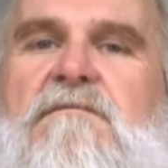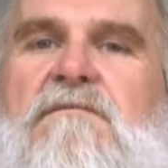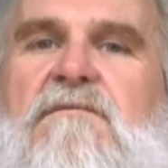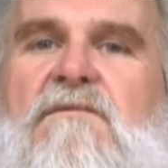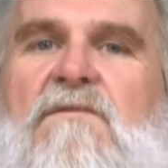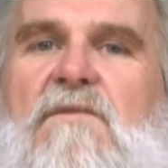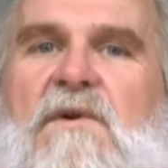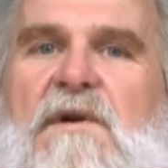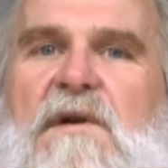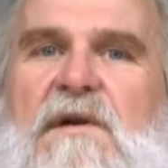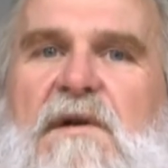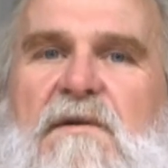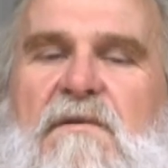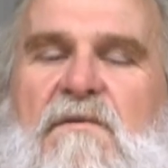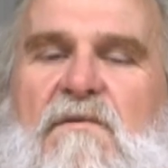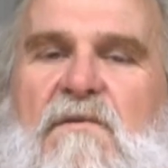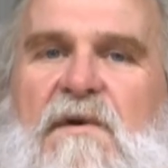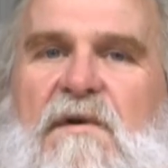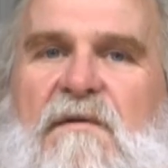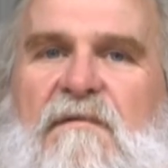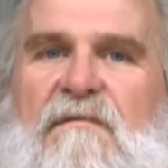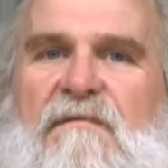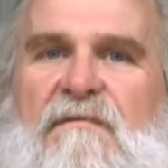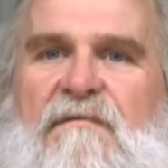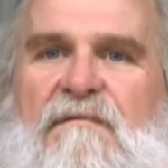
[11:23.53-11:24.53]

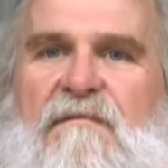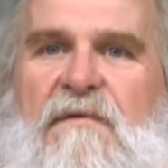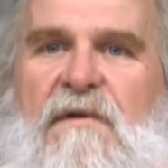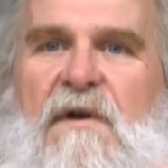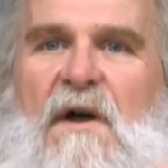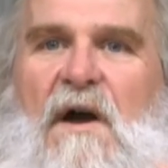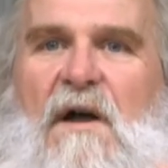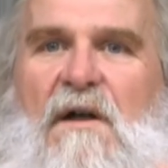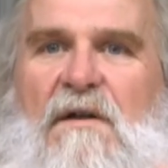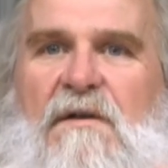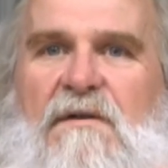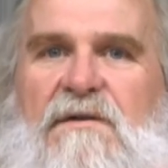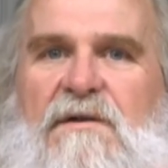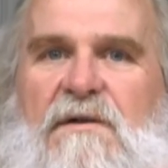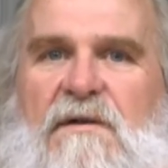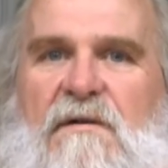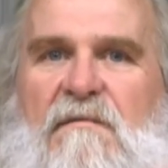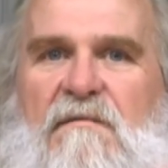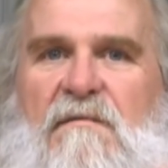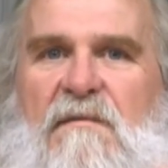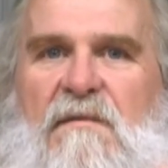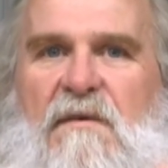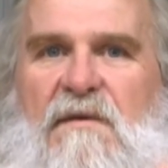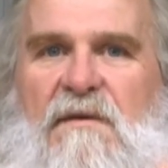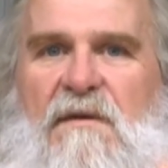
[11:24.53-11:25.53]
we've got
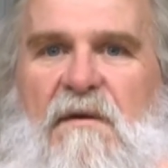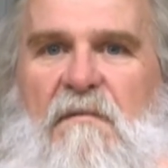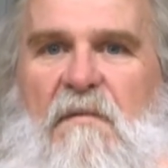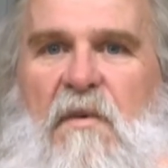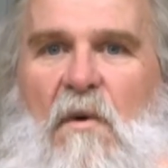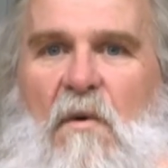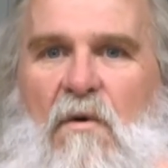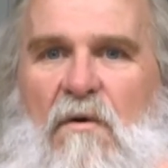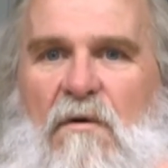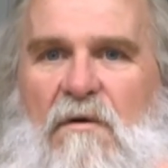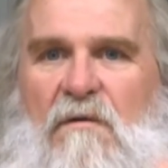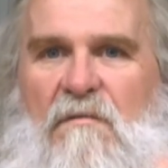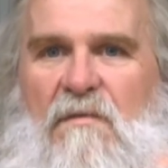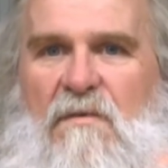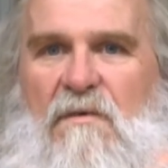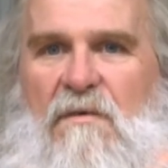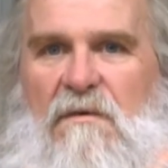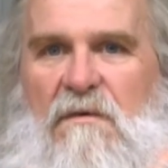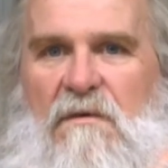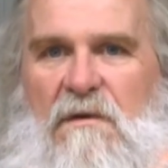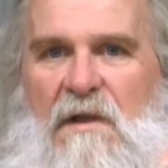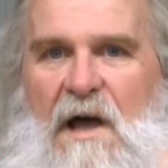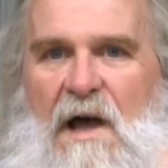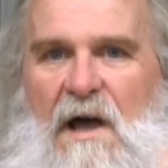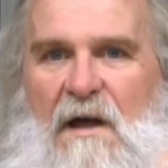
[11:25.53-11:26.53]
some of the portable
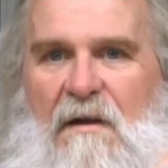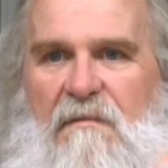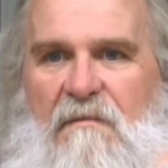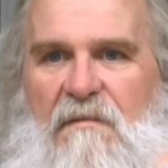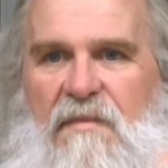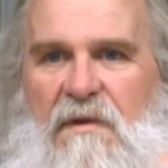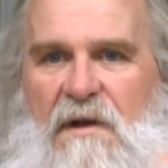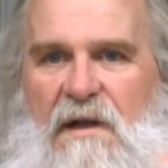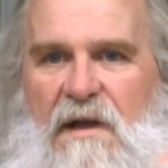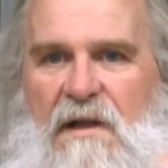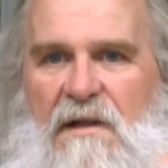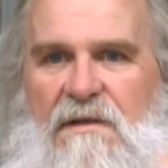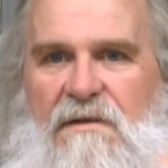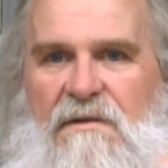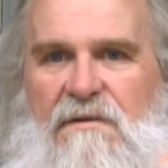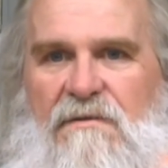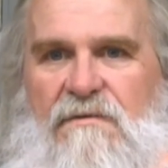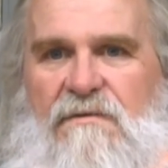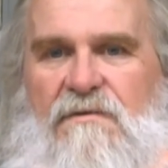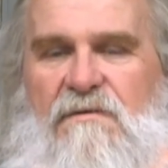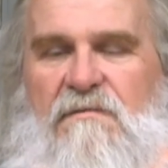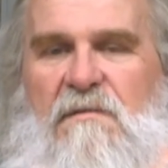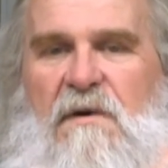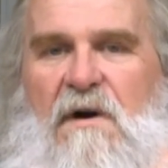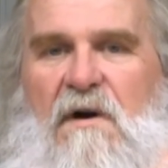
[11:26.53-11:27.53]
light plants or
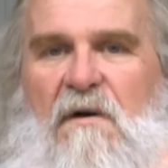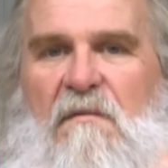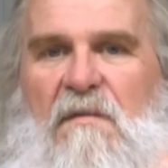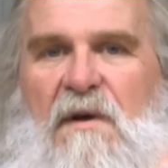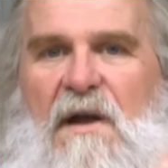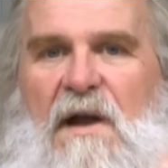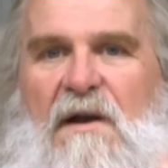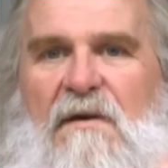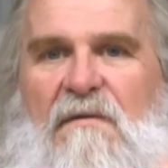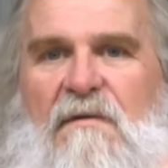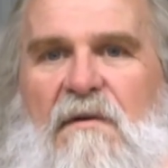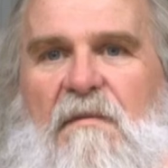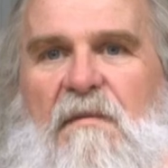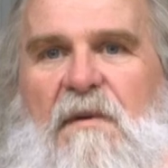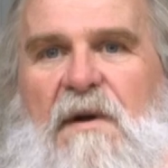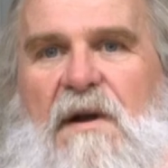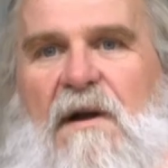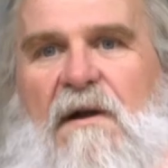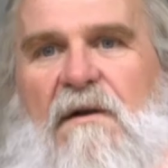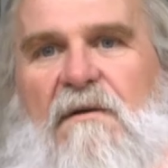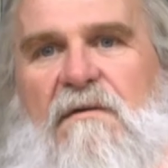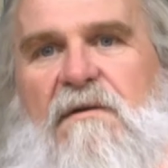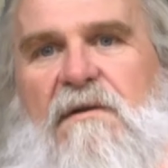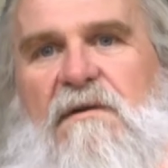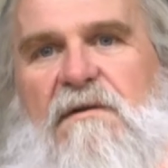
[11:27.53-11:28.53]
small battery
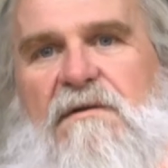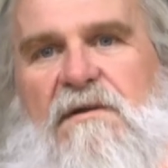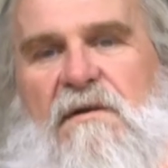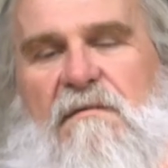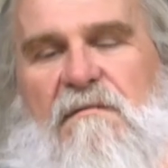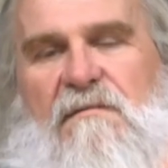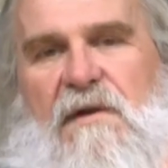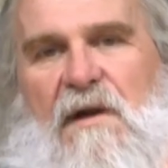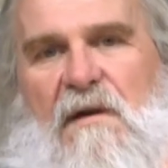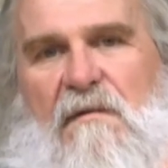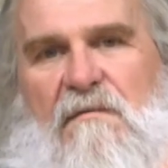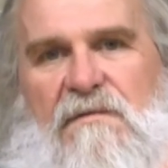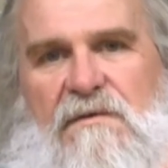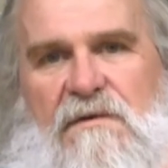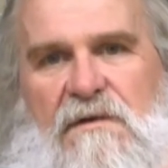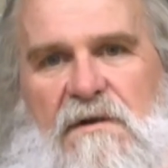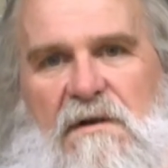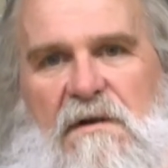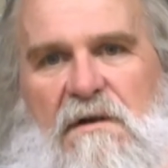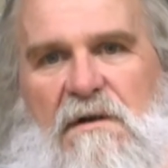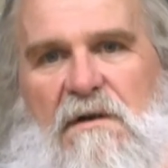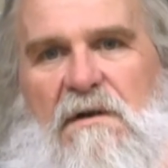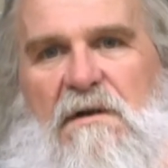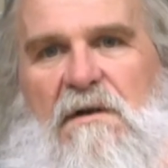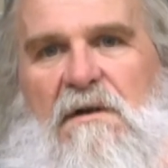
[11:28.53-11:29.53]
paired. Sometimes
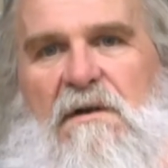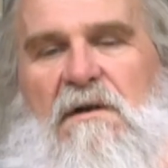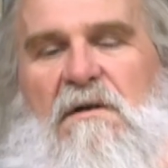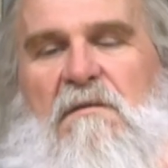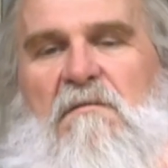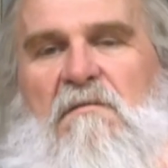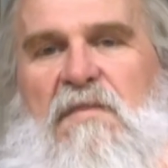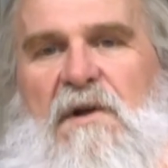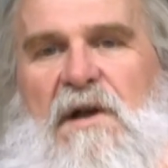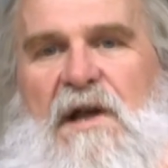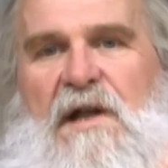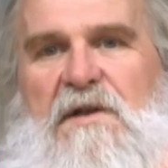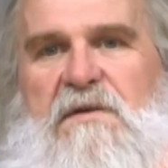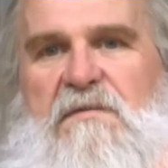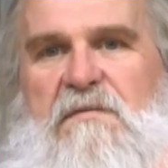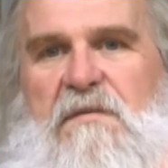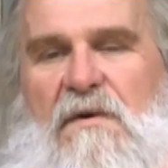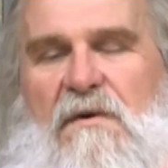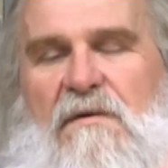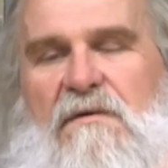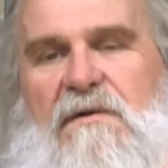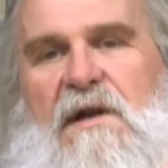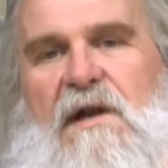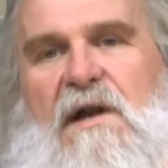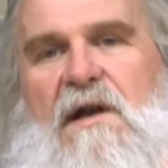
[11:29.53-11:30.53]
plants
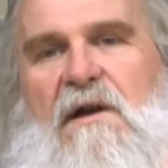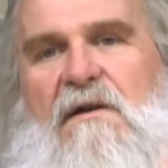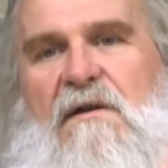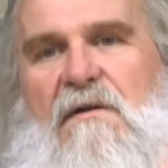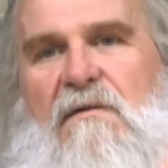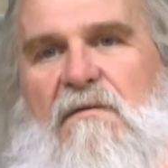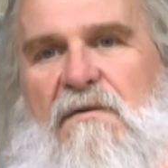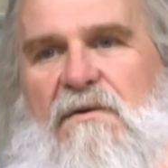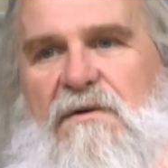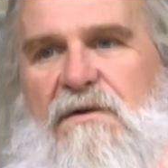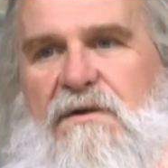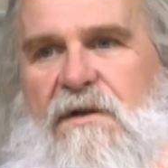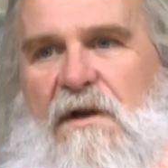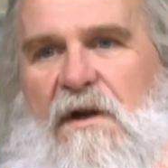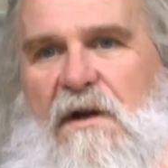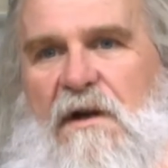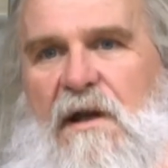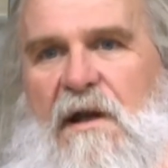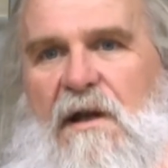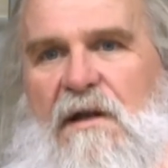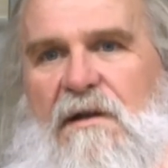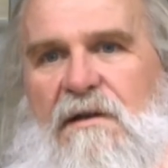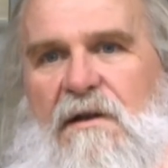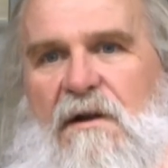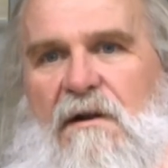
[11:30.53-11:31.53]
broke down and we're stuck
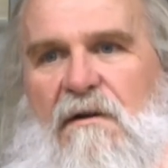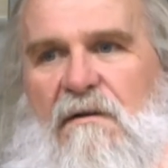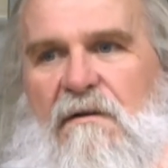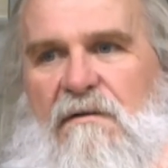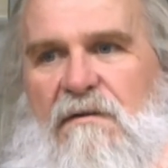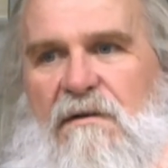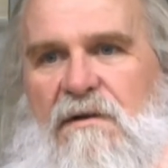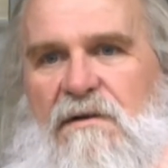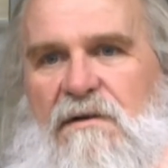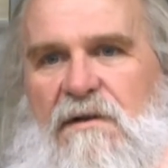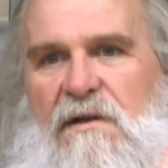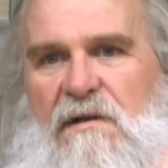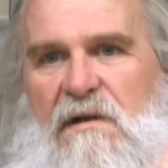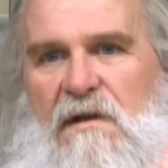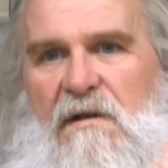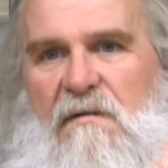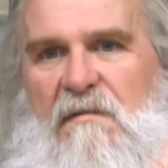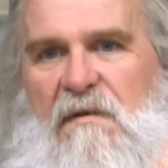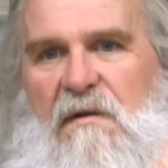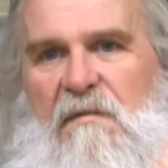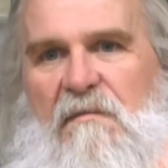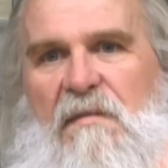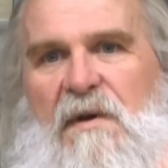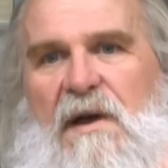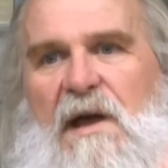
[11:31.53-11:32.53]
out there just a little
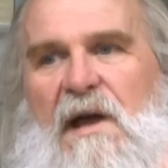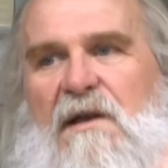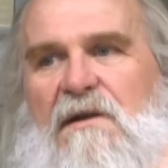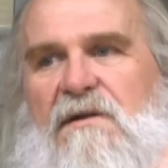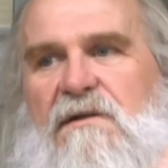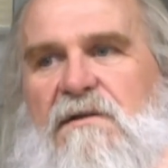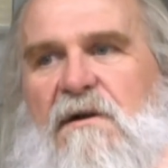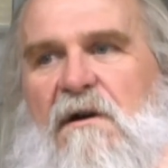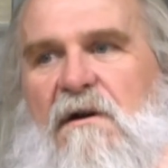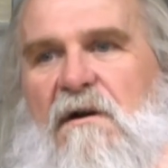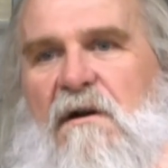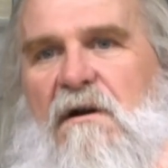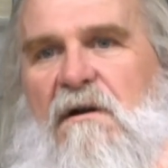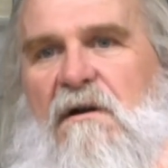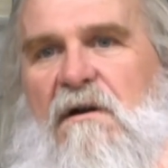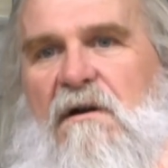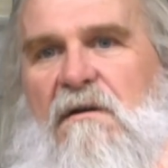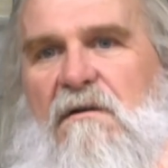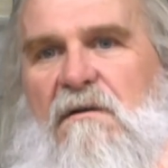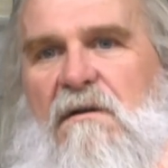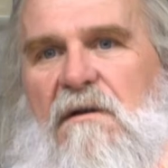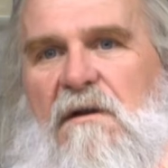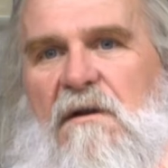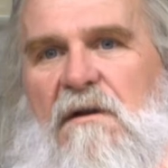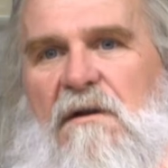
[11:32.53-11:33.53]
bit past dark,
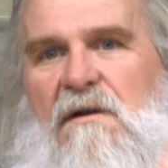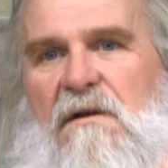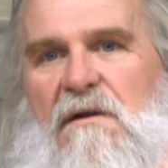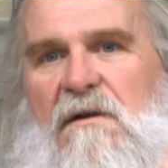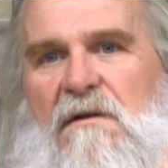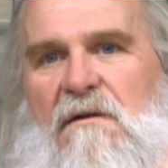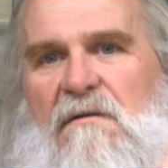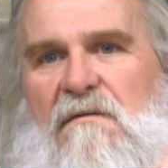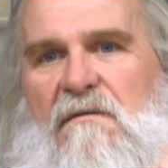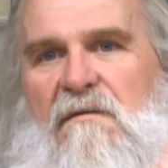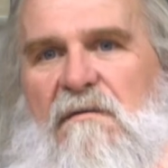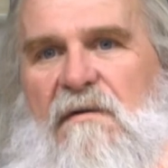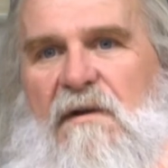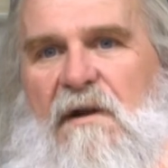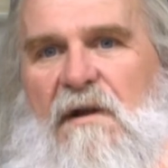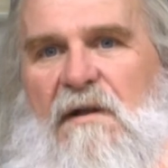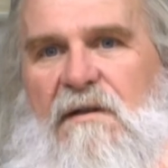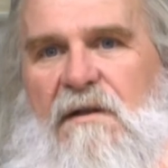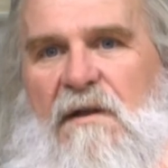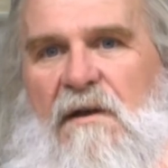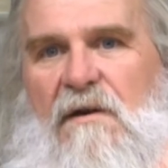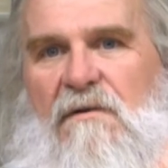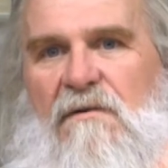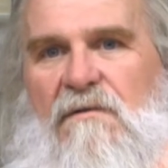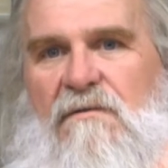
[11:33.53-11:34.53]
and we've got
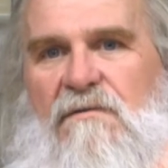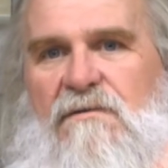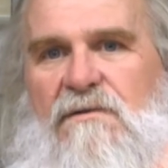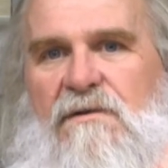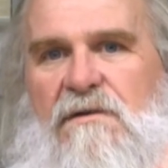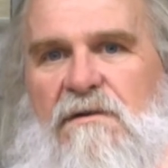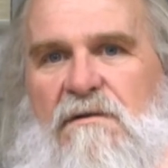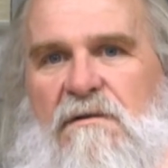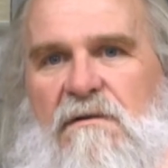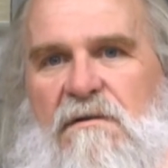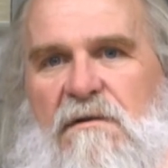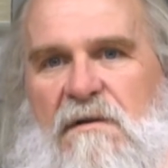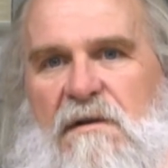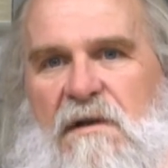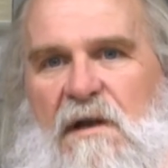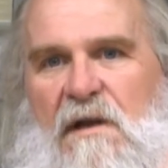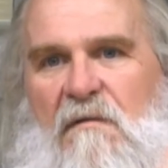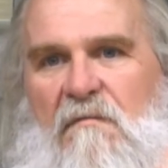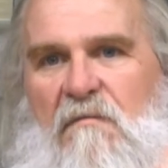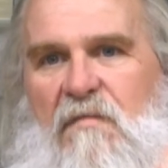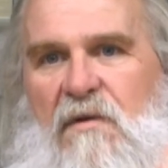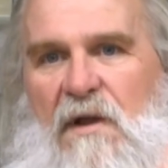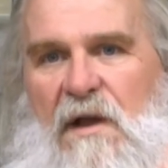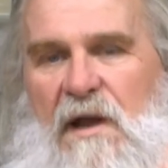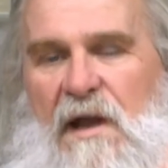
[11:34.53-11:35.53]
those. And
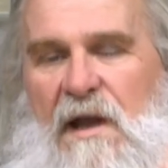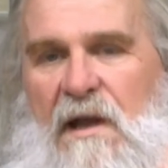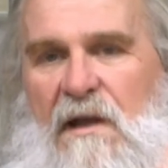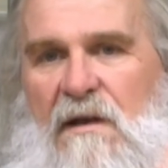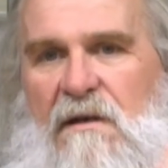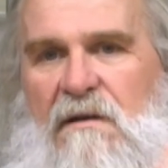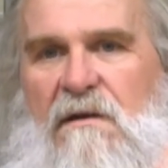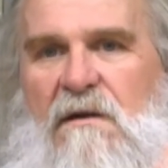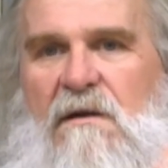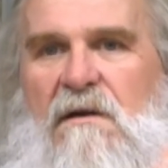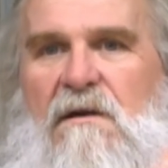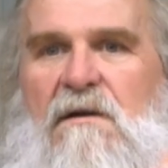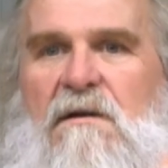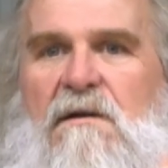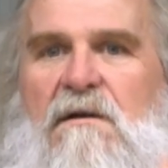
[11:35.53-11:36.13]
then planned